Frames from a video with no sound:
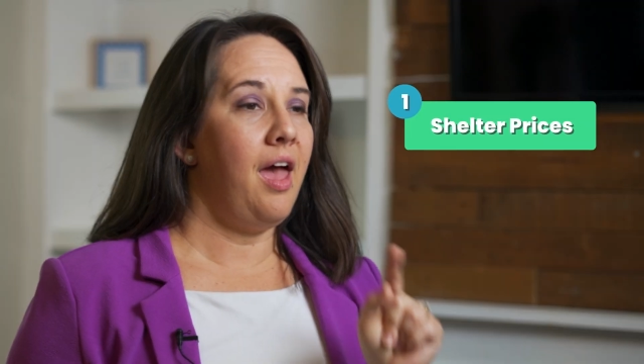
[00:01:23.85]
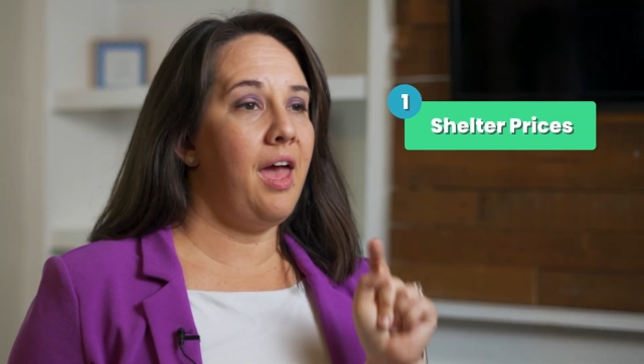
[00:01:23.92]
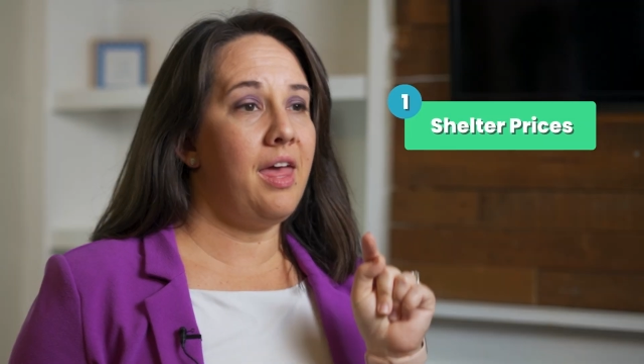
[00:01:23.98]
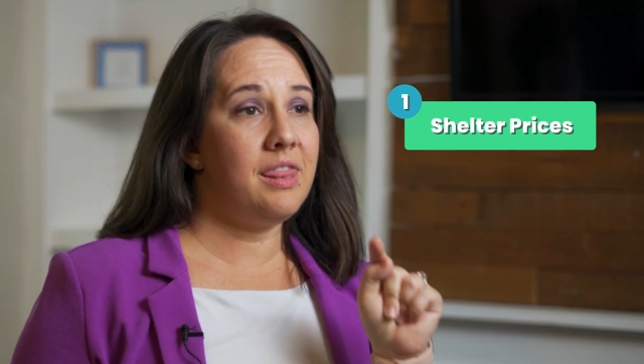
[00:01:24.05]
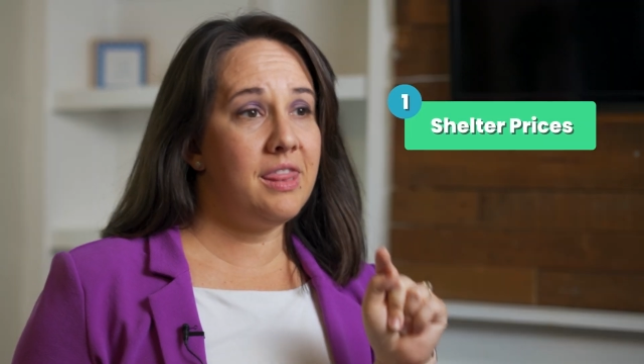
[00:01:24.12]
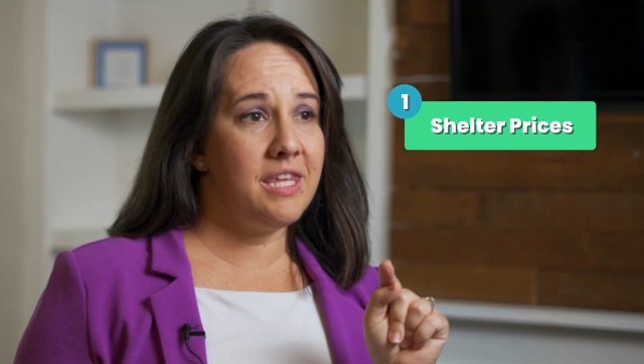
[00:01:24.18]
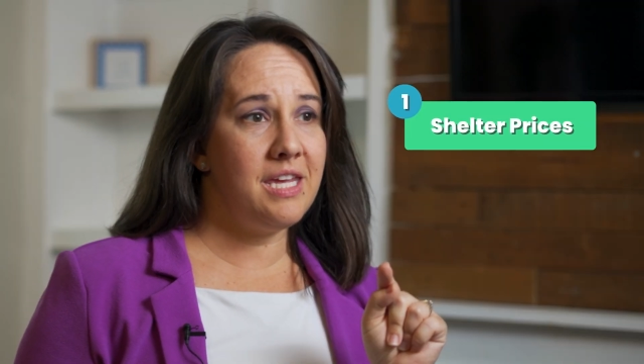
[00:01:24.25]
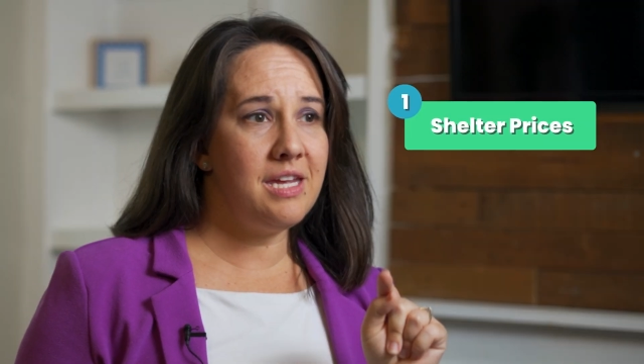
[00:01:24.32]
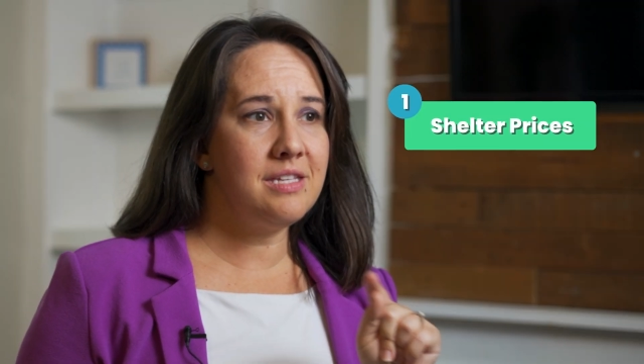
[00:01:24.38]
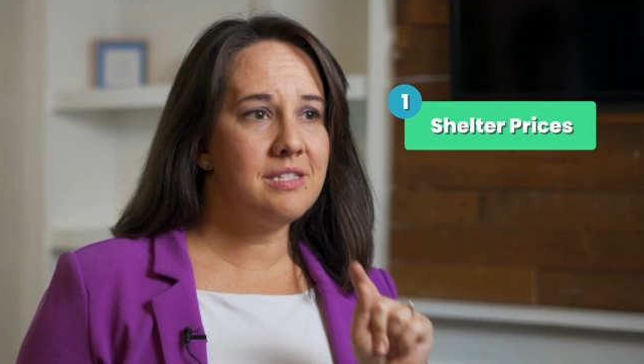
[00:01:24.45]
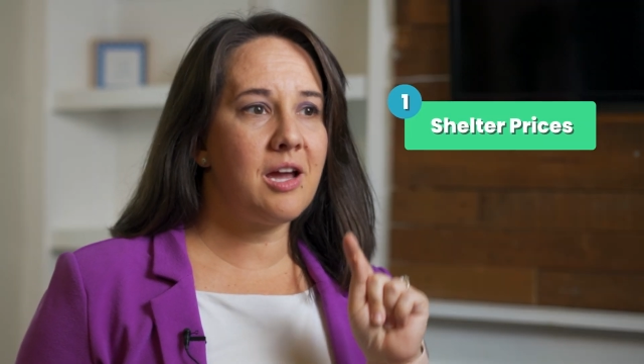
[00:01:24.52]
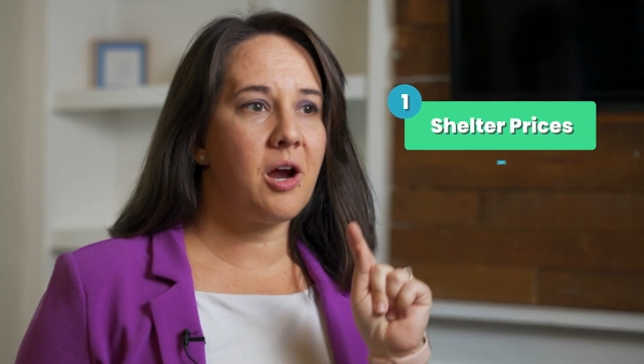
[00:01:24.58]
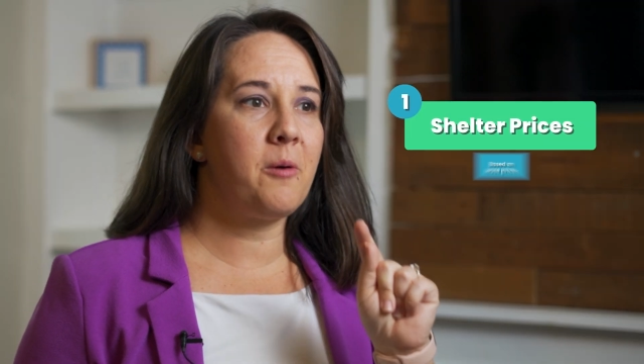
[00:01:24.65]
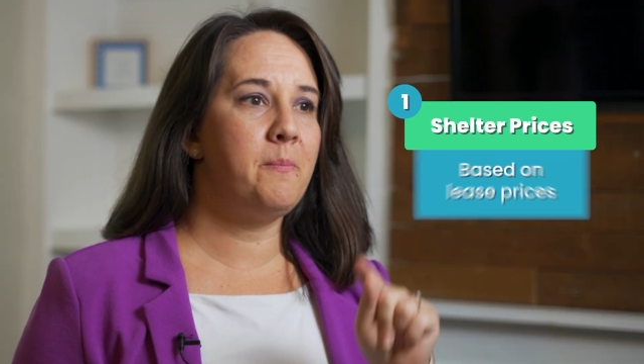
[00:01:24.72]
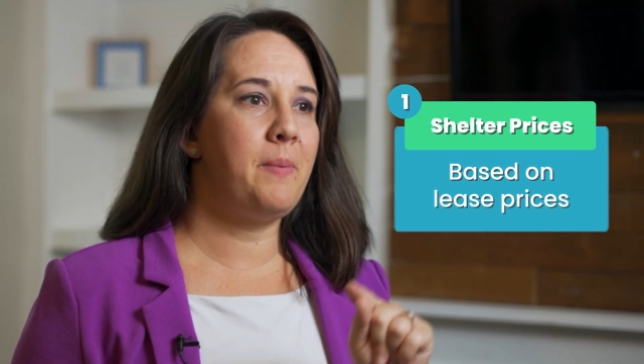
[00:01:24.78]
And these
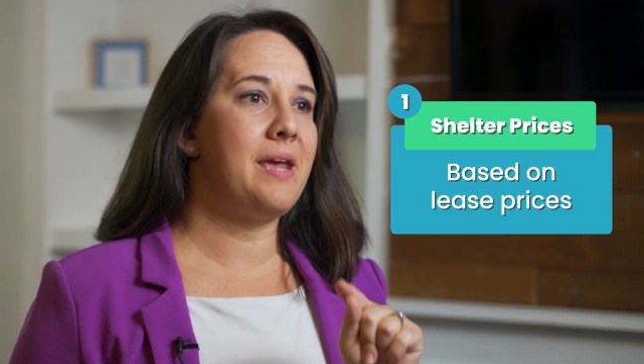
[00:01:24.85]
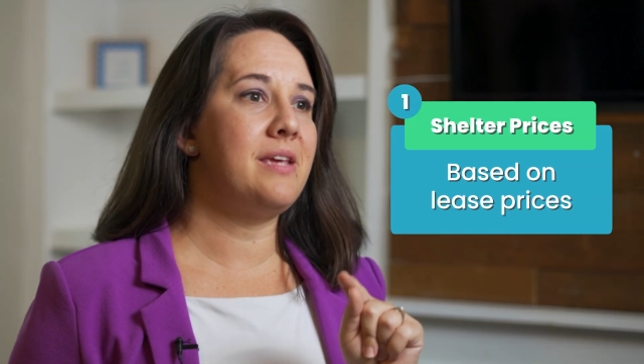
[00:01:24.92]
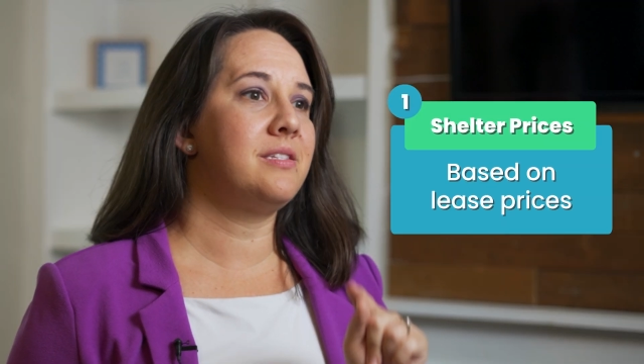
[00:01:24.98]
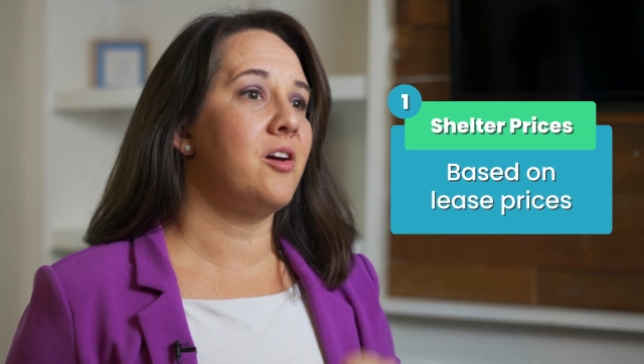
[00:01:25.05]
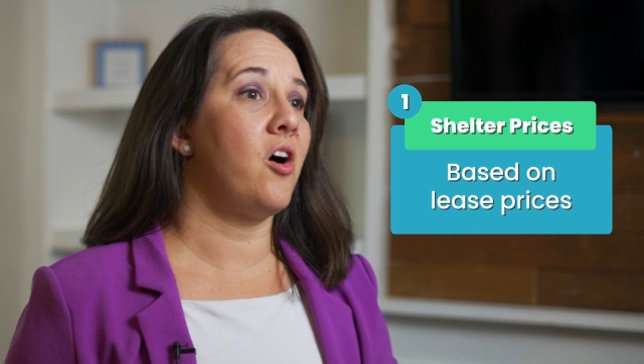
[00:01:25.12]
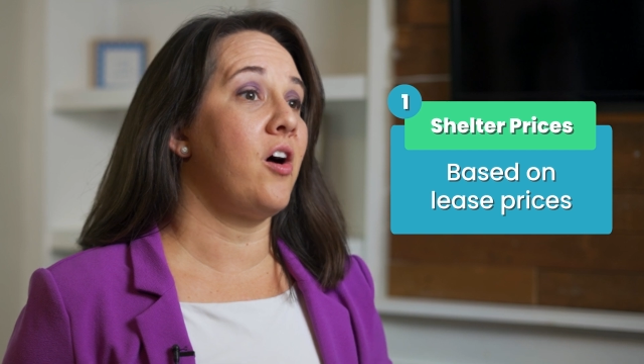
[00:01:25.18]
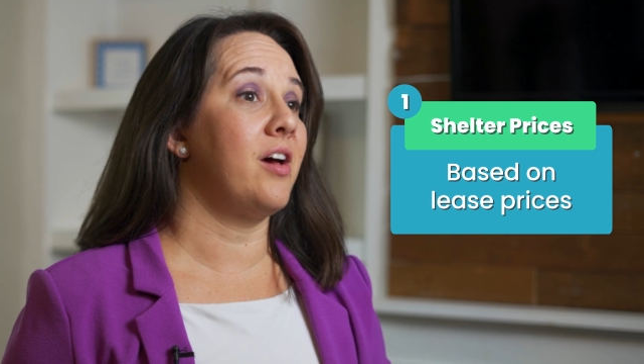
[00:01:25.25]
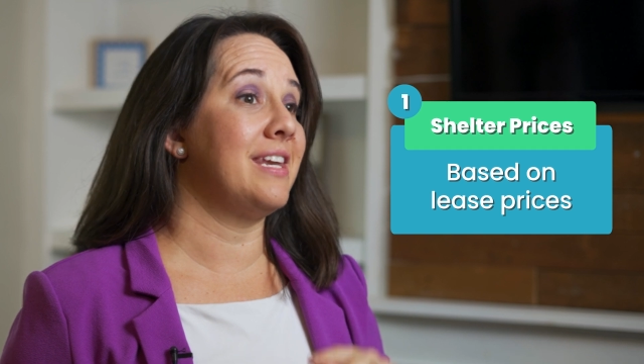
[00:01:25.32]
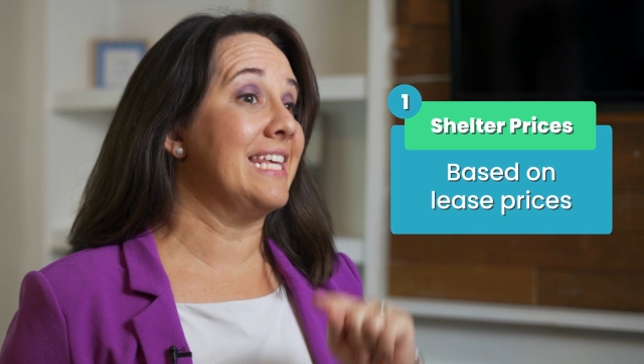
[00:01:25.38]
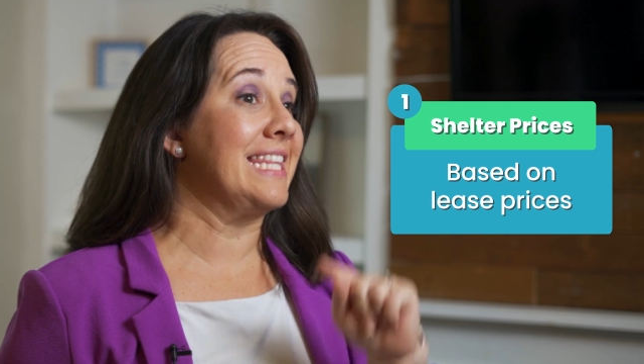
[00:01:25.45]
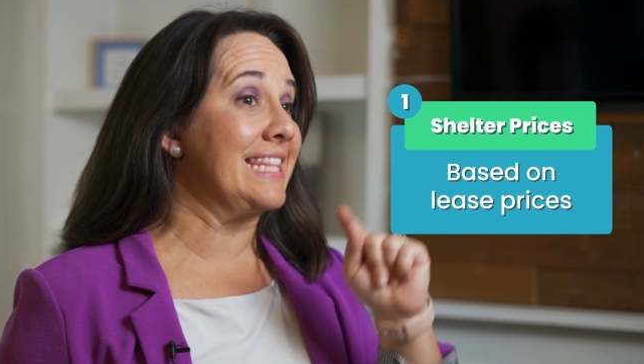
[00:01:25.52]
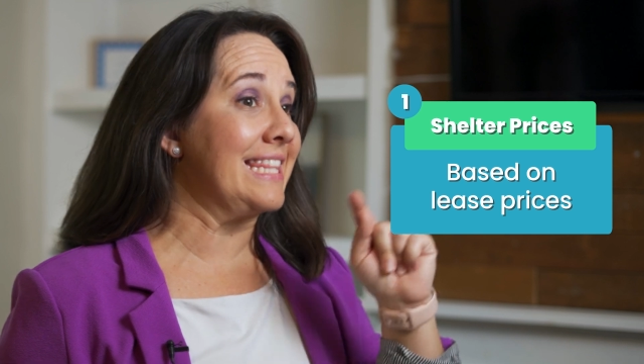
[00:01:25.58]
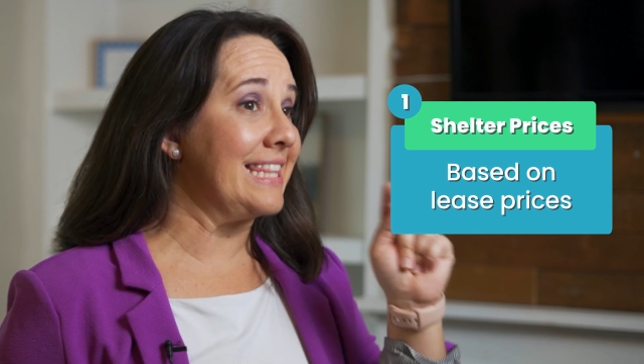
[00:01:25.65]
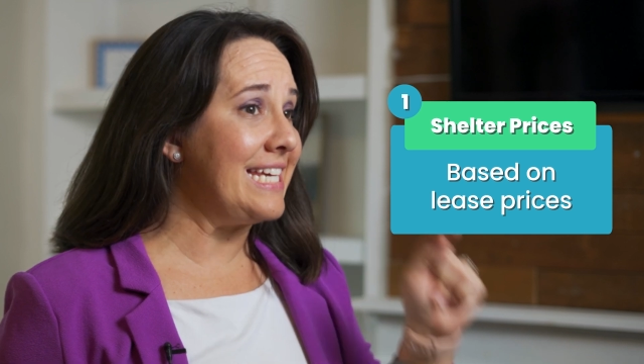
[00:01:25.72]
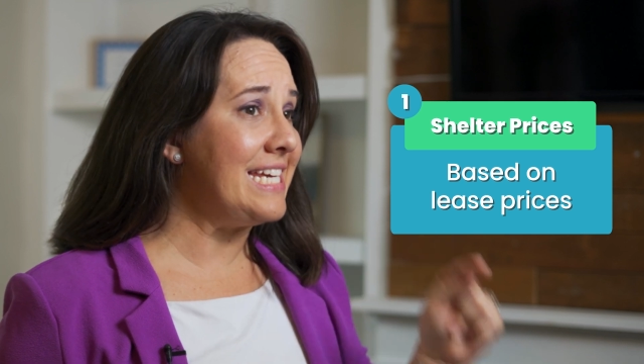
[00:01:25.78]
are based on
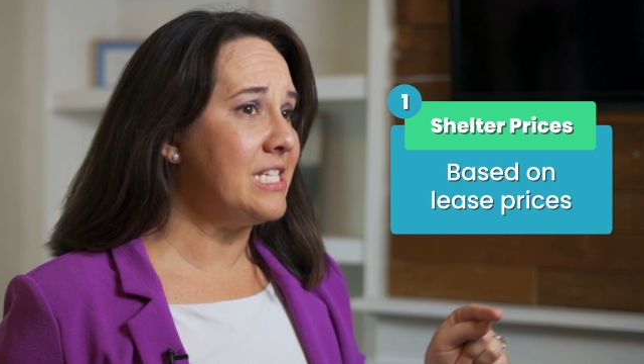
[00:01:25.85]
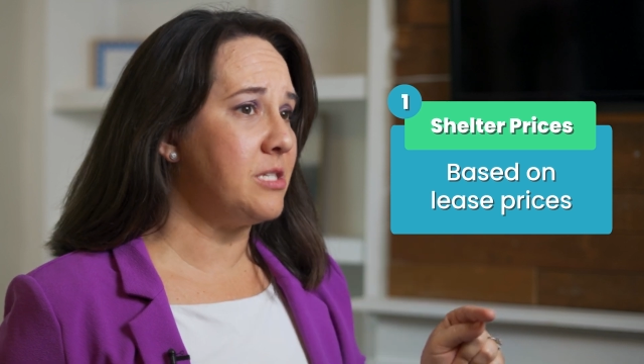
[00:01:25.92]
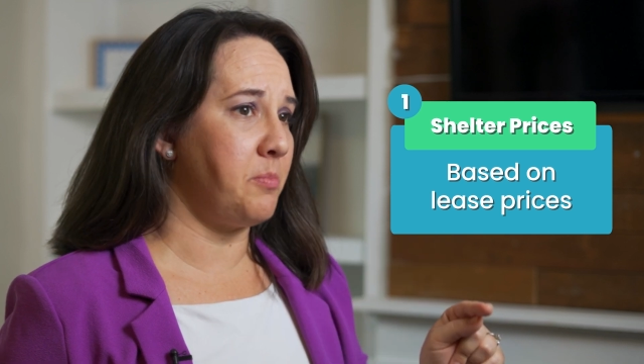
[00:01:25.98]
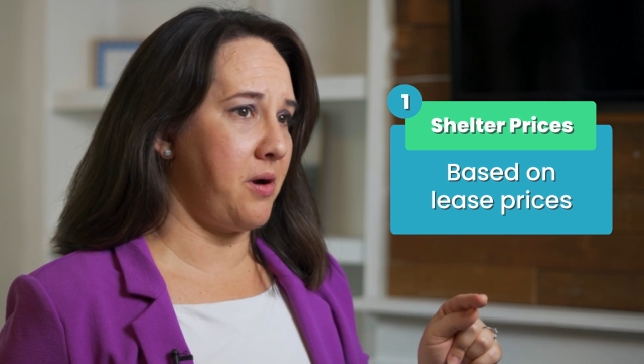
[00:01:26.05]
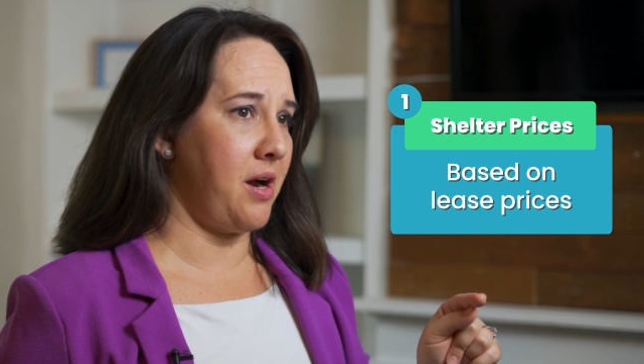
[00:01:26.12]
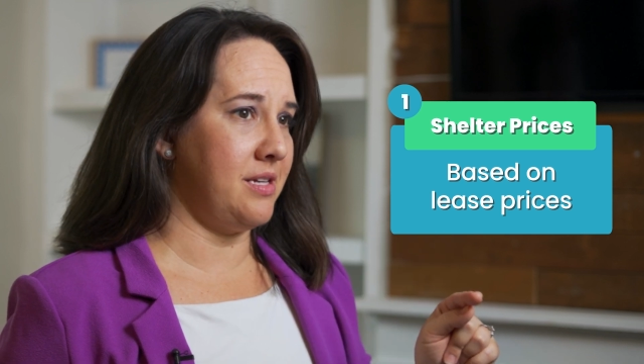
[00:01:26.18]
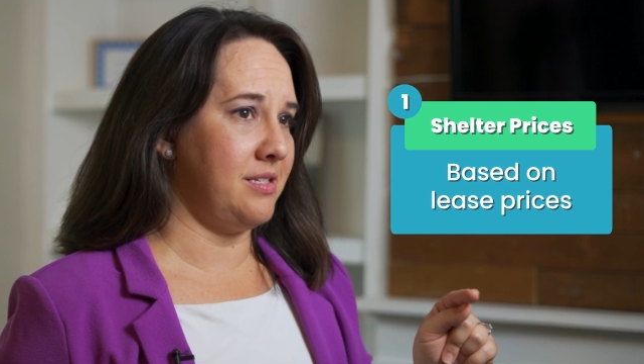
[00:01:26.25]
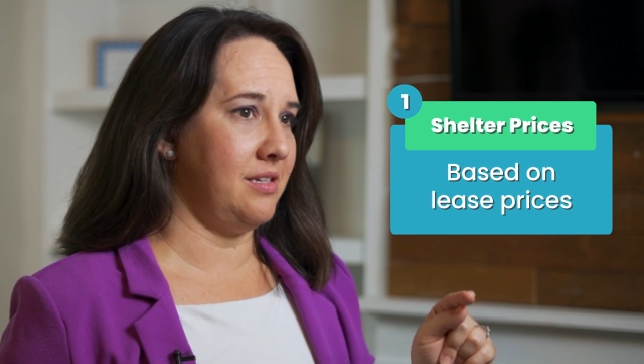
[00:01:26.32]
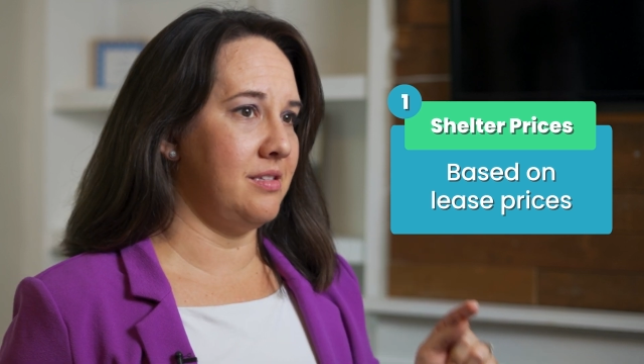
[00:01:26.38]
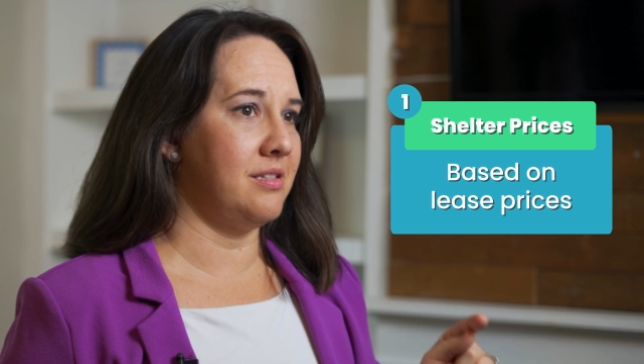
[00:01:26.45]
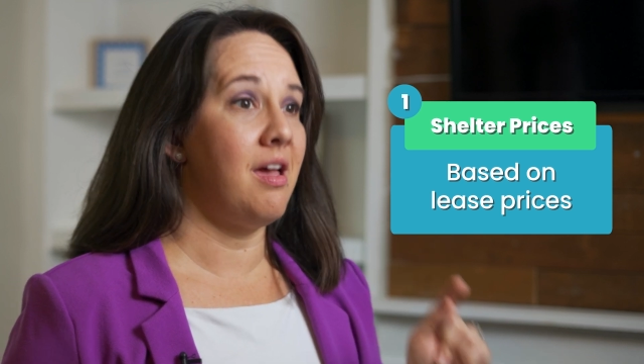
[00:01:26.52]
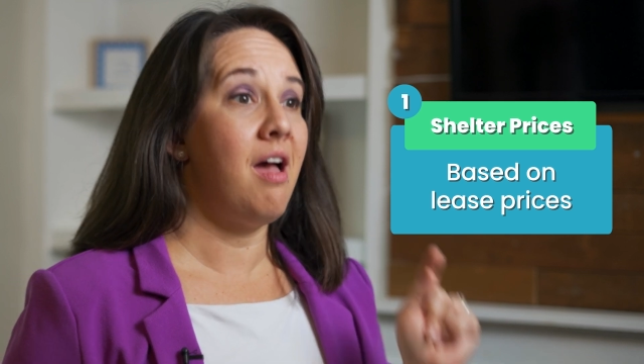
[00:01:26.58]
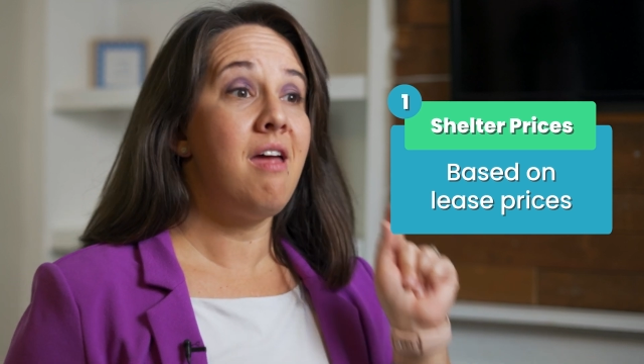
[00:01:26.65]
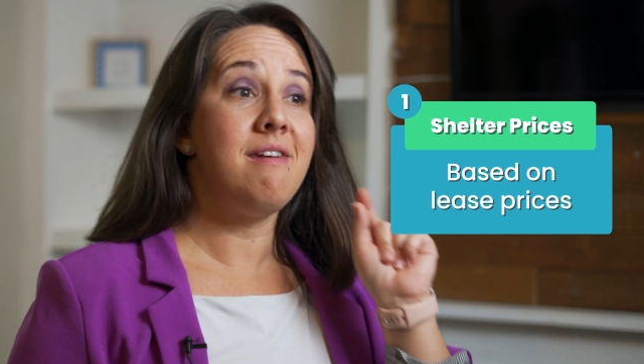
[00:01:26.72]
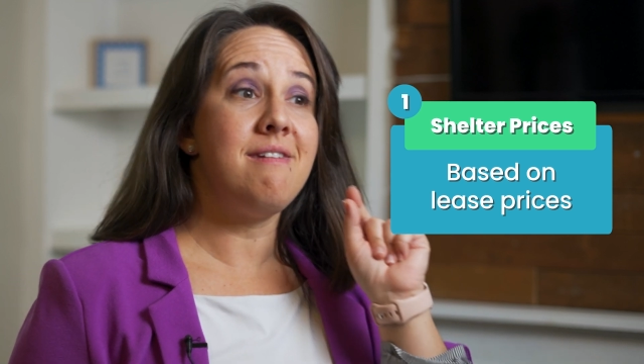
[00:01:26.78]
lease prices,